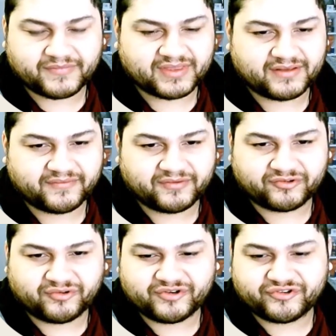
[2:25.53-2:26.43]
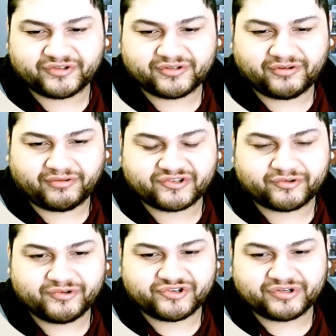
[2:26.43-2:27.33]
filtration or
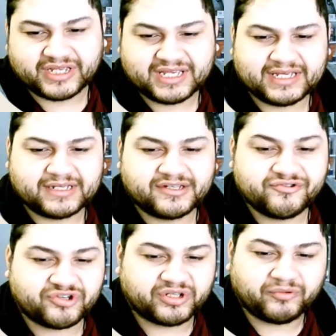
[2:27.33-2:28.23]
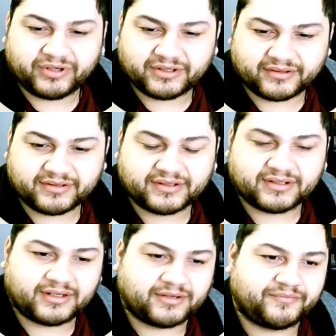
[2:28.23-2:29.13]
excretion, usually renally.
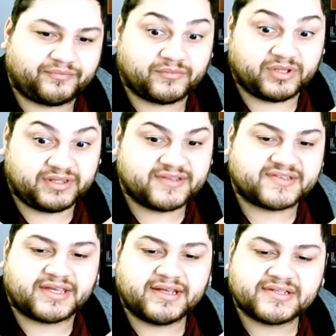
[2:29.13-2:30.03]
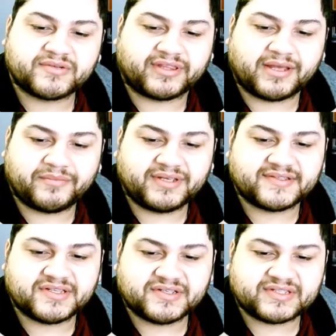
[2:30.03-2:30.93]
In this case, what that
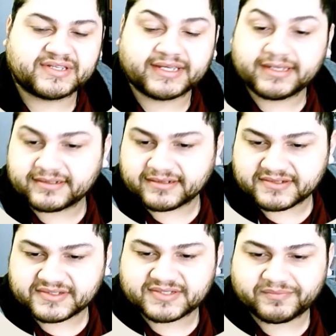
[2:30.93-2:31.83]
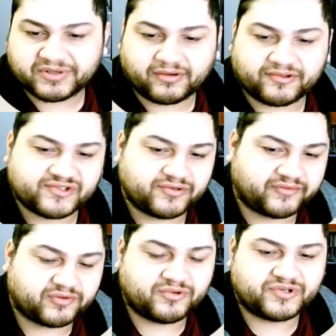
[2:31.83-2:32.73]
means is the kidneys, but also, of
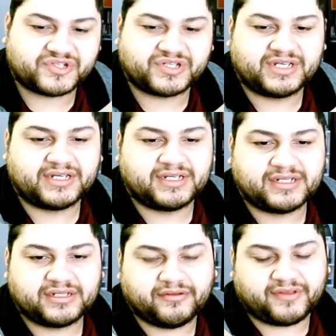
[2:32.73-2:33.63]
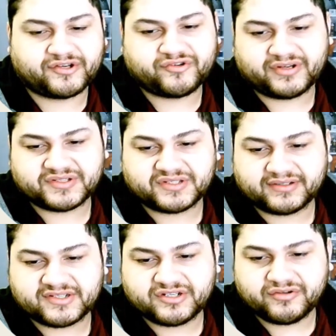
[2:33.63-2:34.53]
course, that
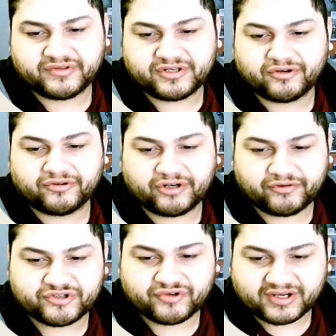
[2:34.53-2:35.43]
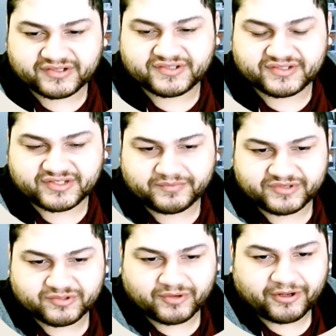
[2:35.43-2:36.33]
translates to the urinary tract system
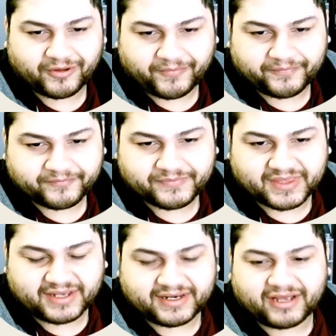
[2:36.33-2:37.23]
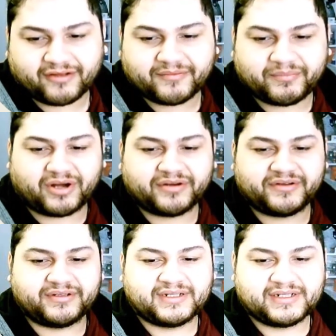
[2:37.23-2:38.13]
as well, and how the
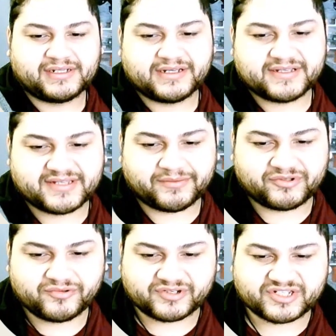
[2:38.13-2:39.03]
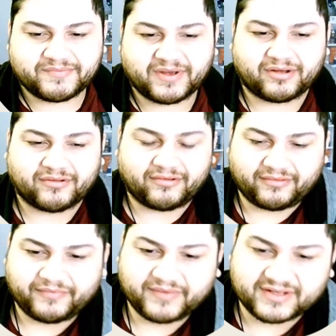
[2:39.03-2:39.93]
body is able to expel
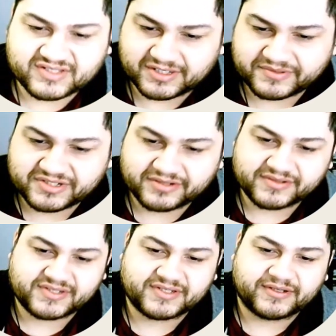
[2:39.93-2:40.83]
that substance